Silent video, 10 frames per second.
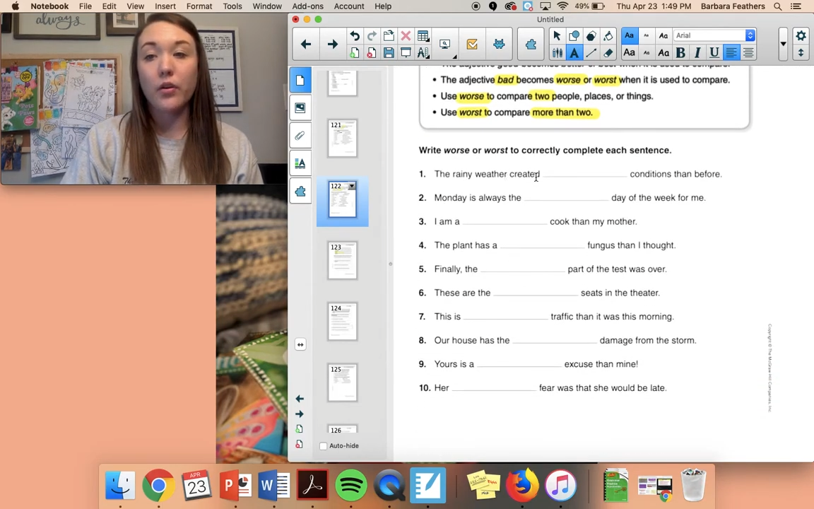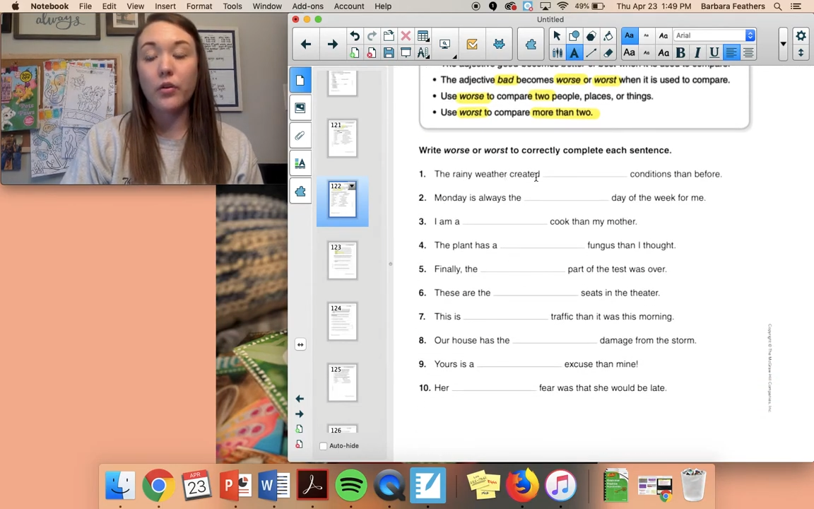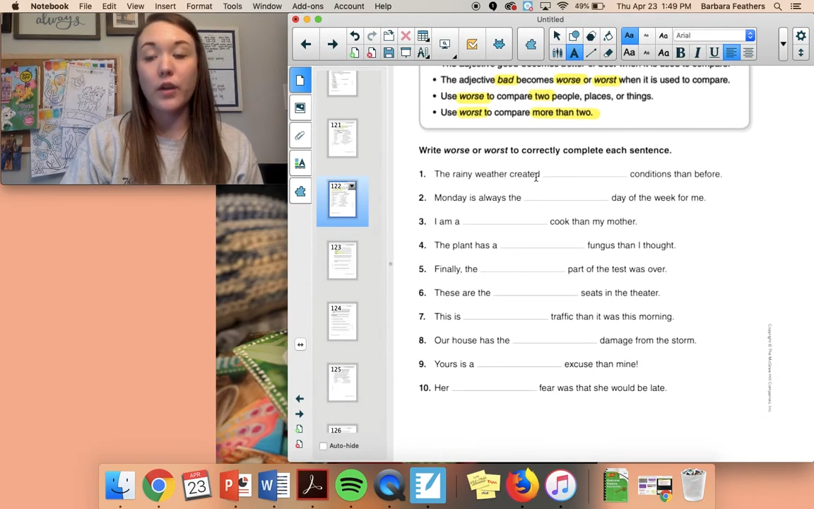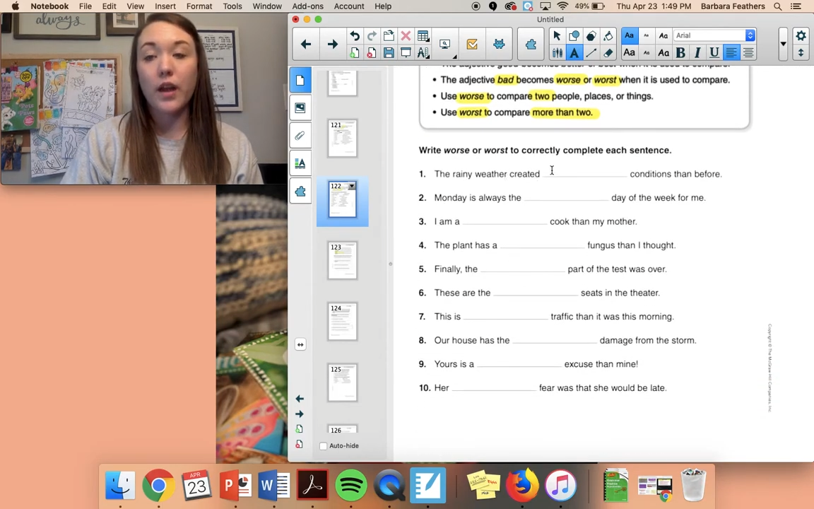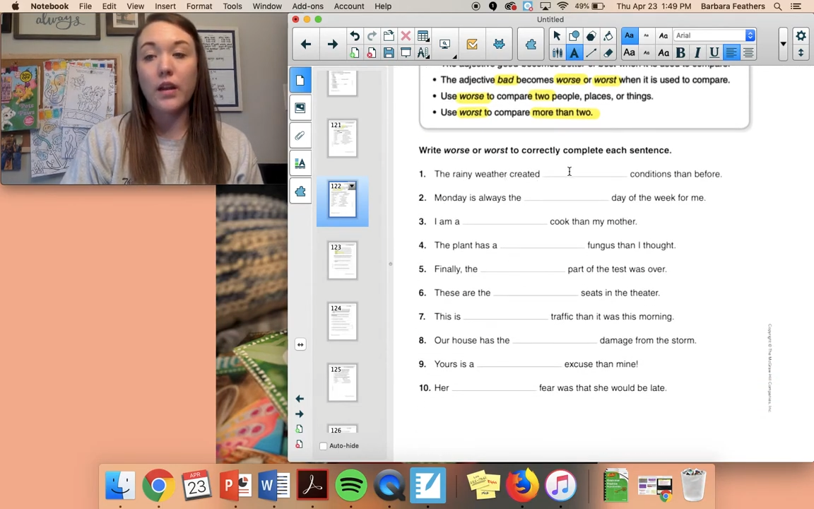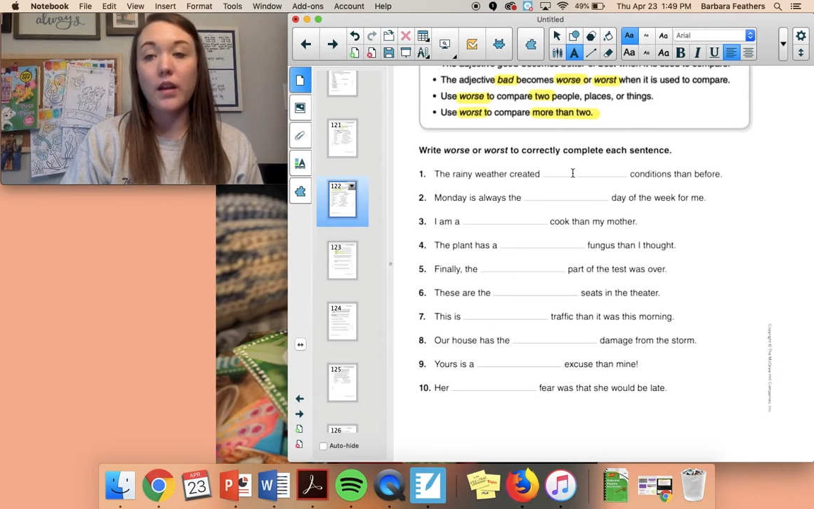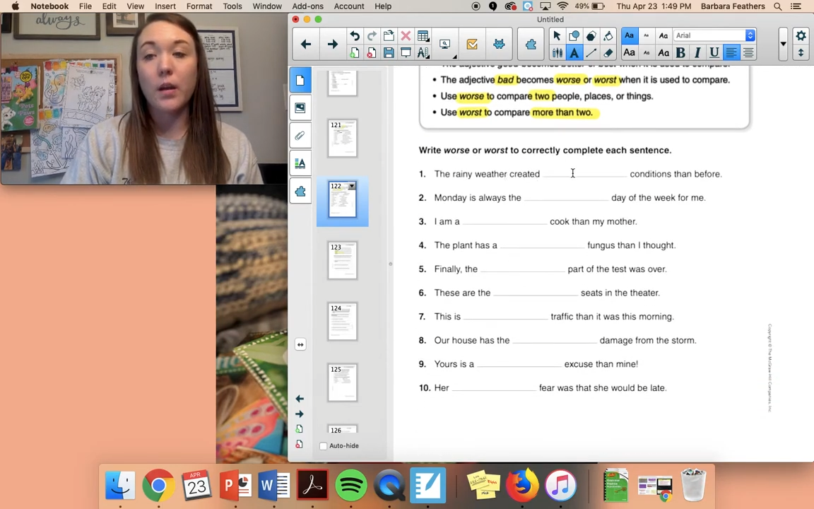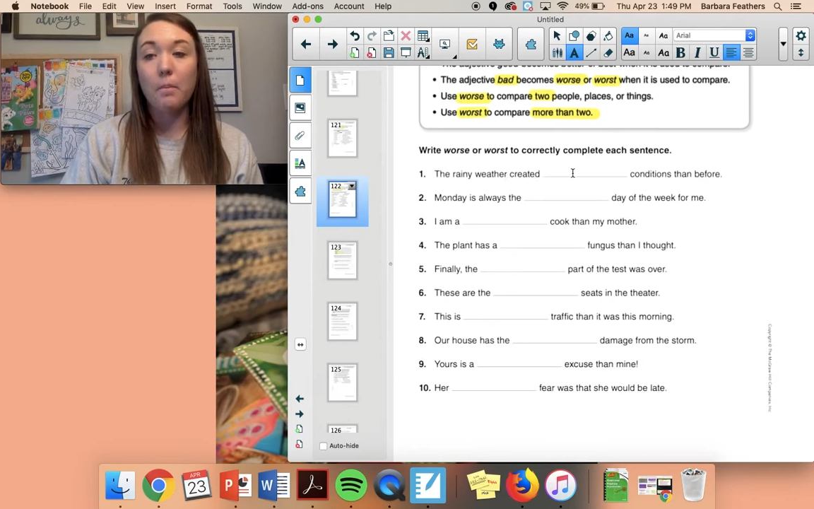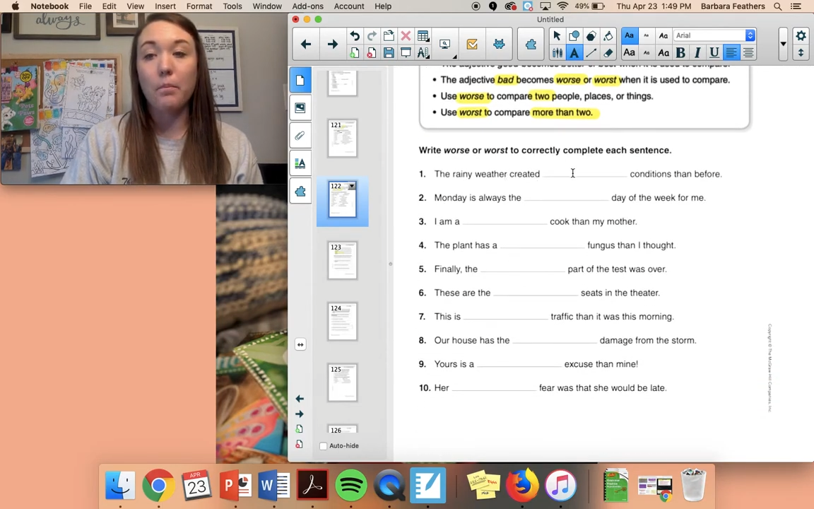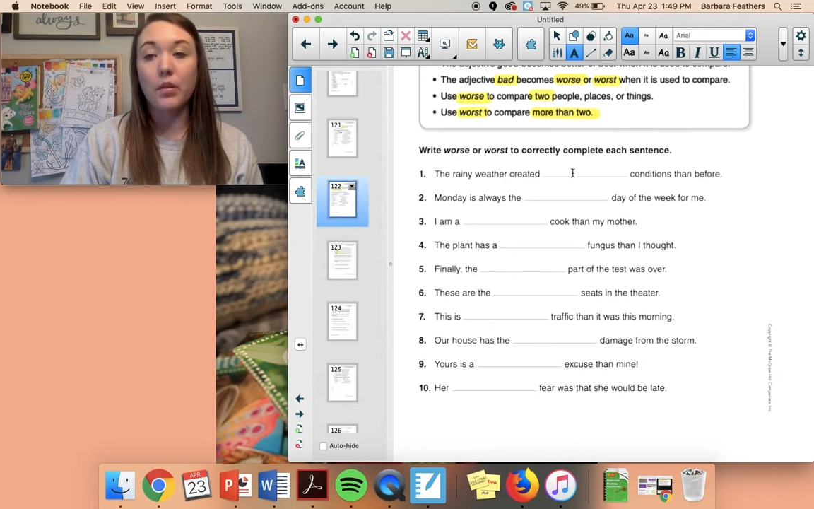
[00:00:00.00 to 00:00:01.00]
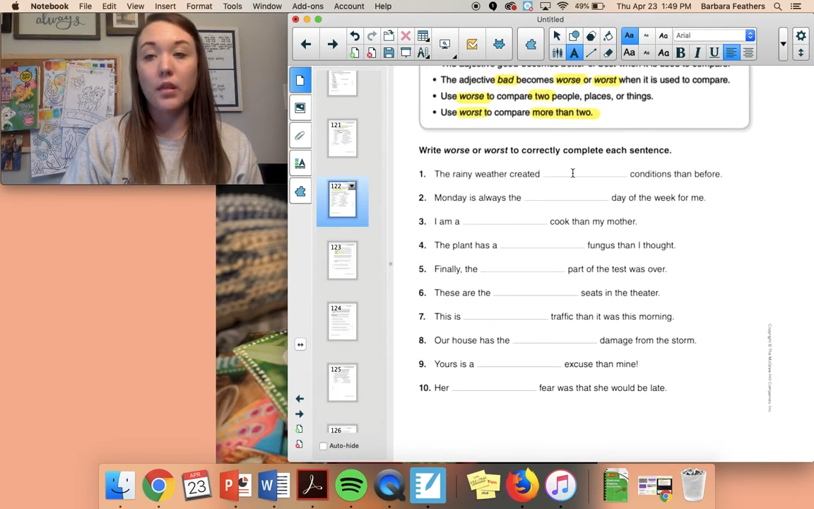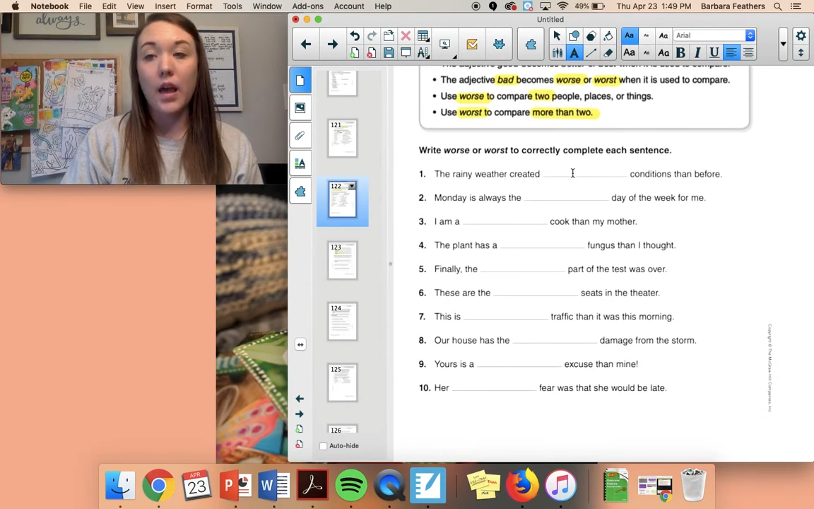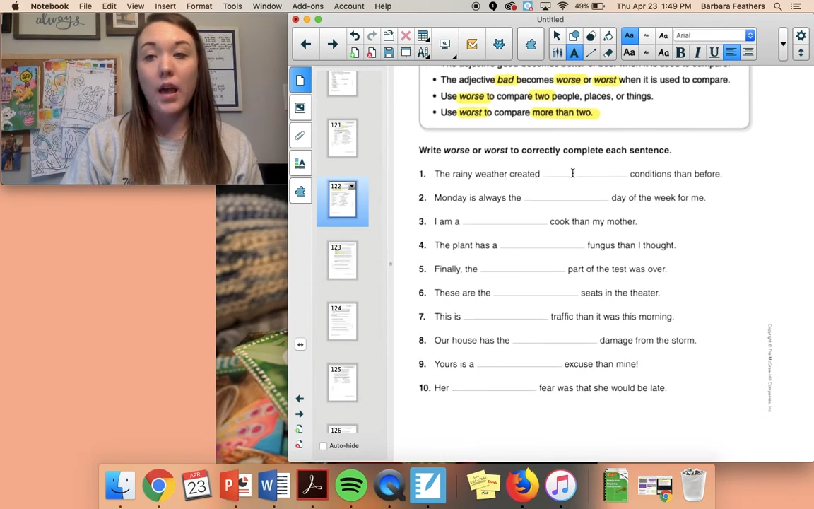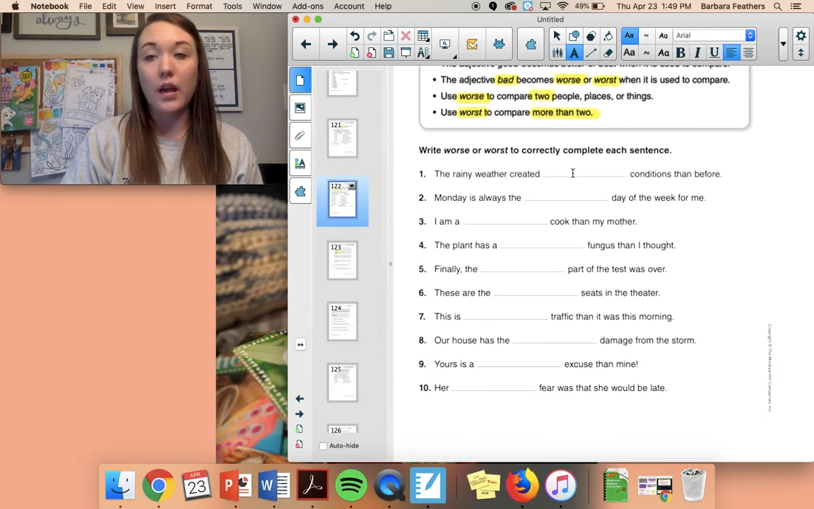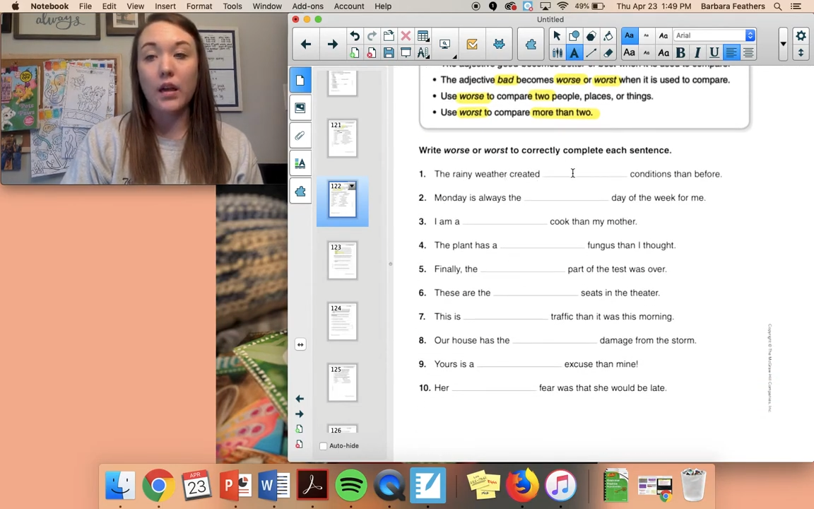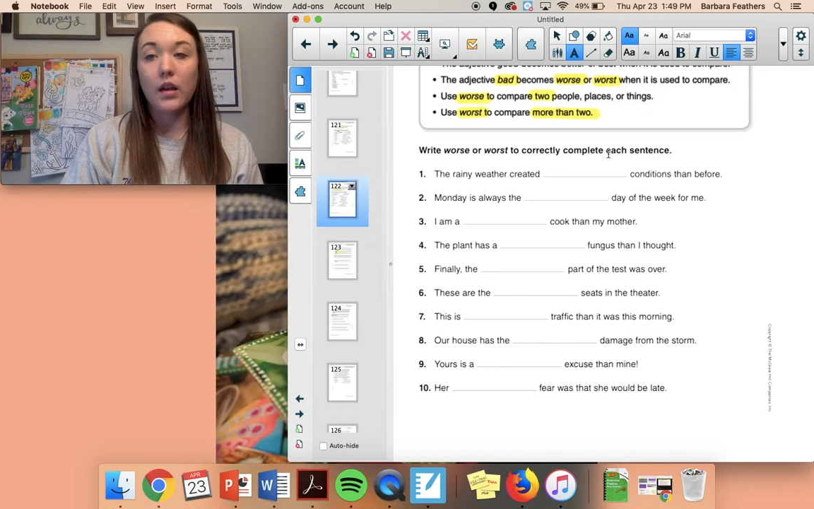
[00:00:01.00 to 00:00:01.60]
created blank